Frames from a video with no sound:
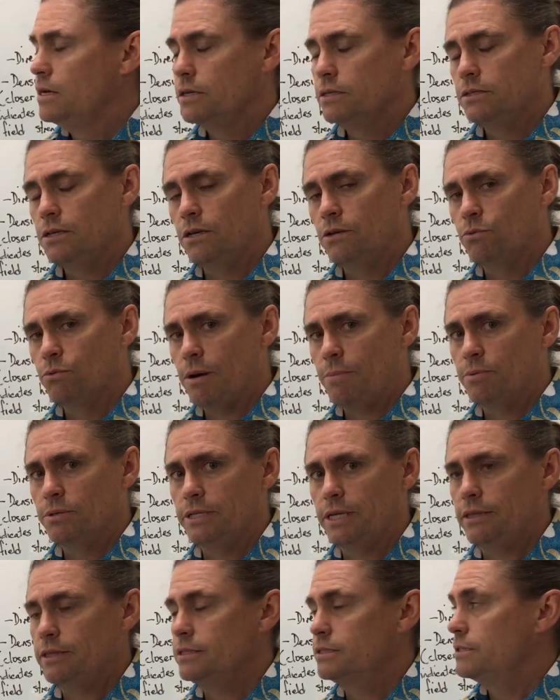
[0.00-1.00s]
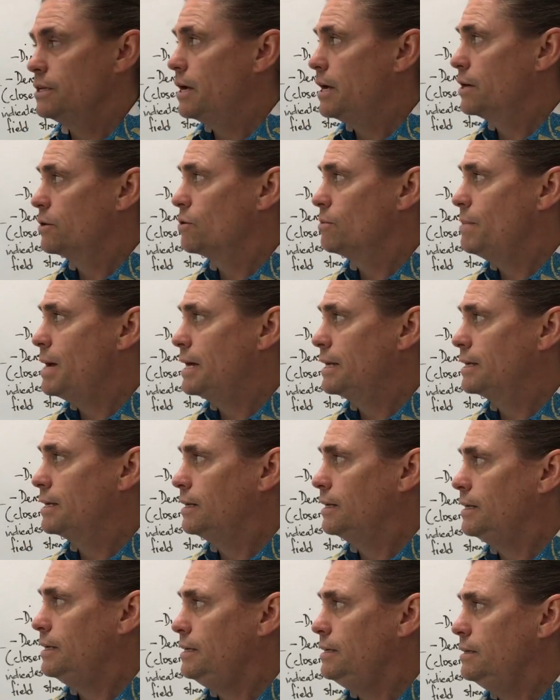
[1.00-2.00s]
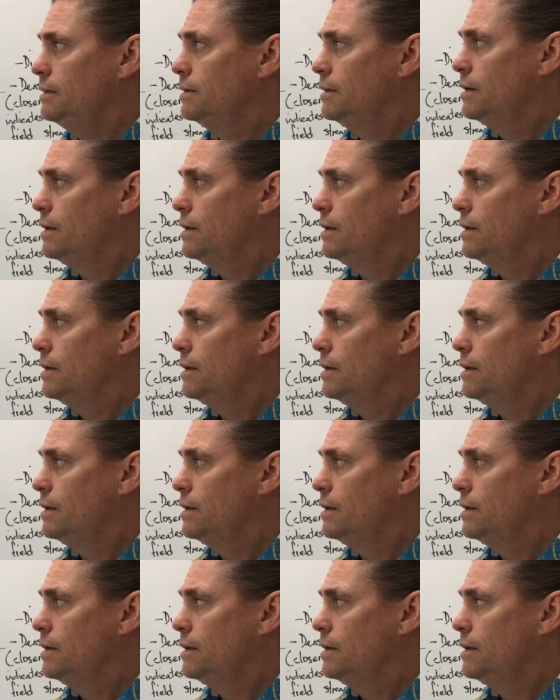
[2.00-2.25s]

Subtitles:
So to represent this diagrammatically,